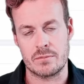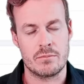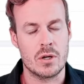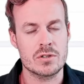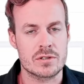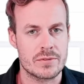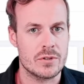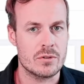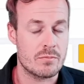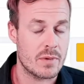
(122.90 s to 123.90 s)
most of
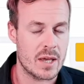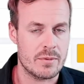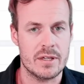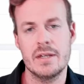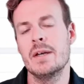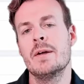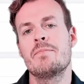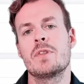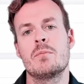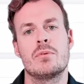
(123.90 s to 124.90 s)
you maybe
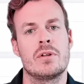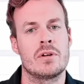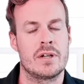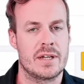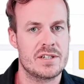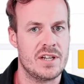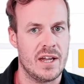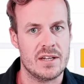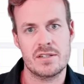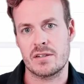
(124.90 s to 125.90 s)
put it on an
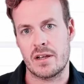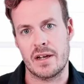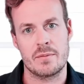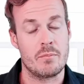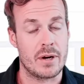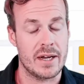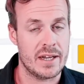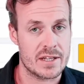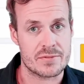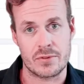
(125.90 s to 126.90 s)
exchange like
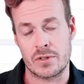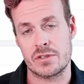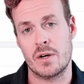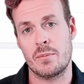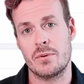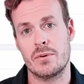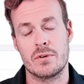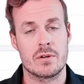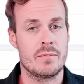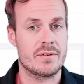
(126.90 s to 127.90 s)
Binance, for example,
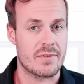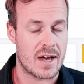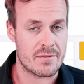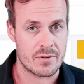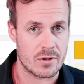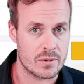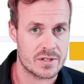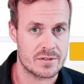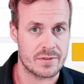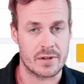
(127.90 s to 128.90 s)
or Bitvavo, which
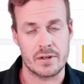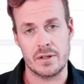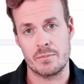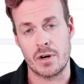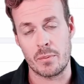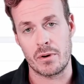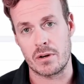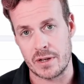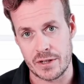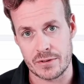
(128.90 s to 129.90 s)
is very popular
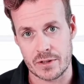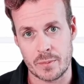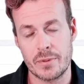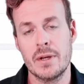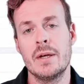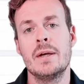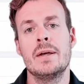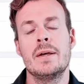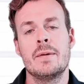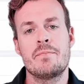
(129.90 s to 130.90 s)
in Europe.
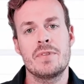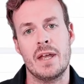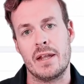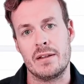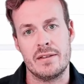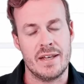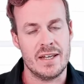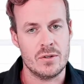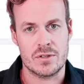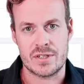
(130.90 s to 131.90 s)
And they
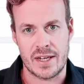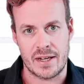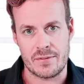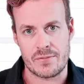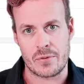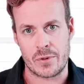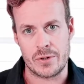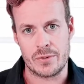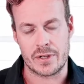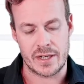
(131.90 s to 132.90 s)
do the staking for you,
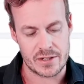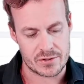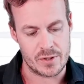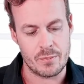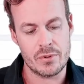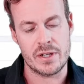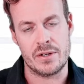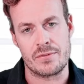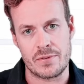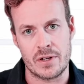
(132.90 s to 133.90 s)
okay? So you put in
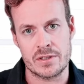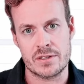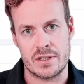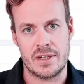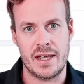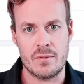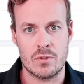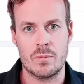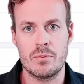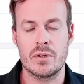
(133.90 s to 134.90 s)
your funds and they
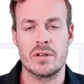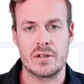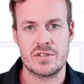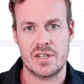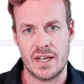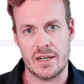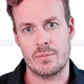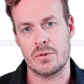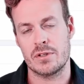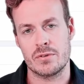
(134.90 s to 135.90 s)
will put it on chain,
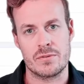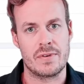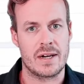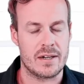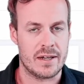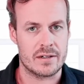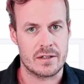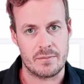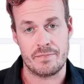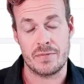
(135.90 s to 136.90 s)
put it to a validator and